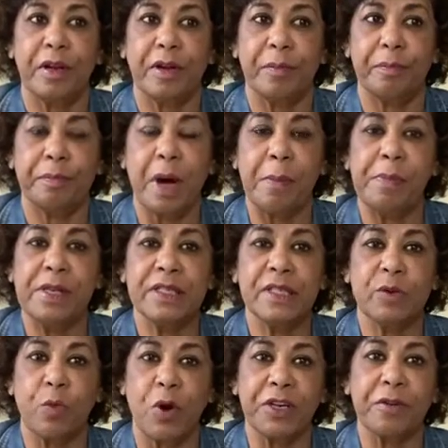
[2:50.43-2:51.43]
bubbles,
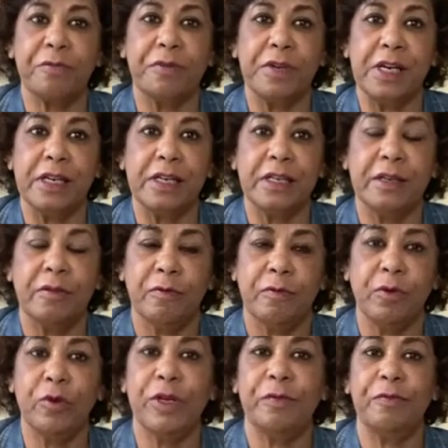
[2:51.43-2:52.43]
water-filled,
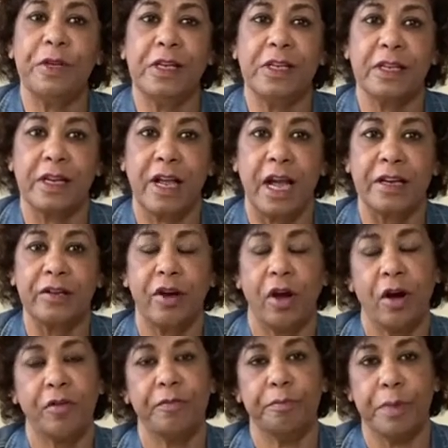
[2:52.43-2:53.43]
fluid-filled kind
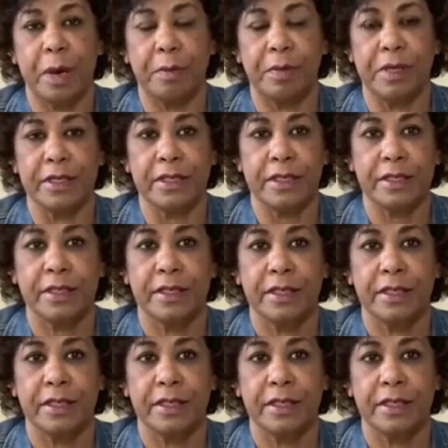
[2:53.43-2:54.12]
of bubbles.